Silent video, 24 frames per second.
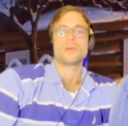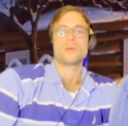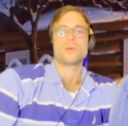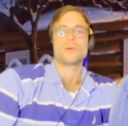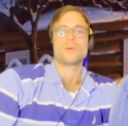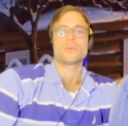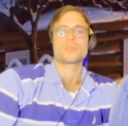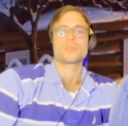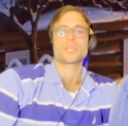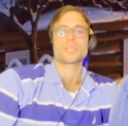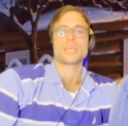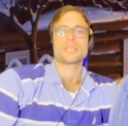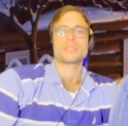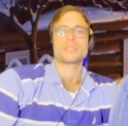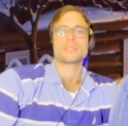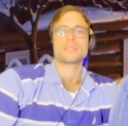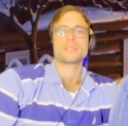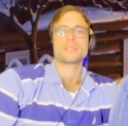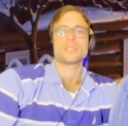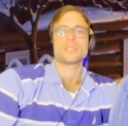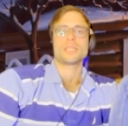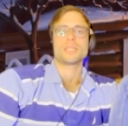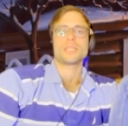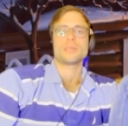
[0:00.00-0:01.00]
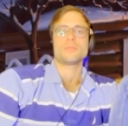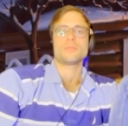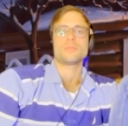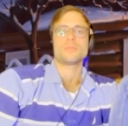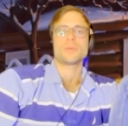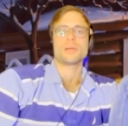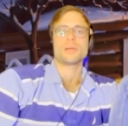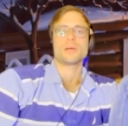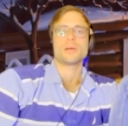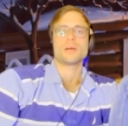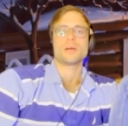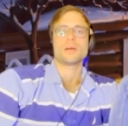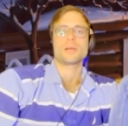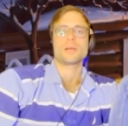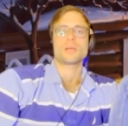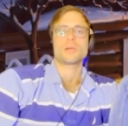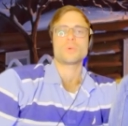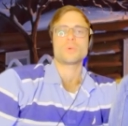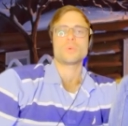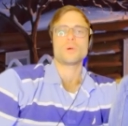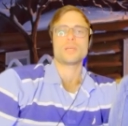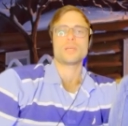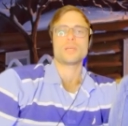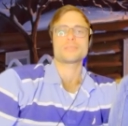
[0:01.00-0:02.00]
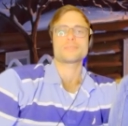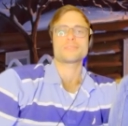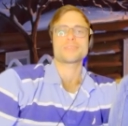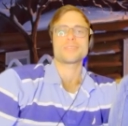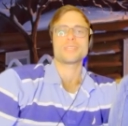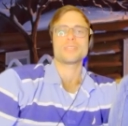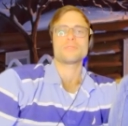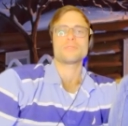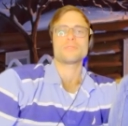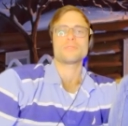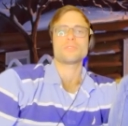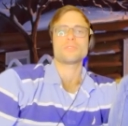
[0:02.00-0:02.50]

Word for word: or created in him are quite real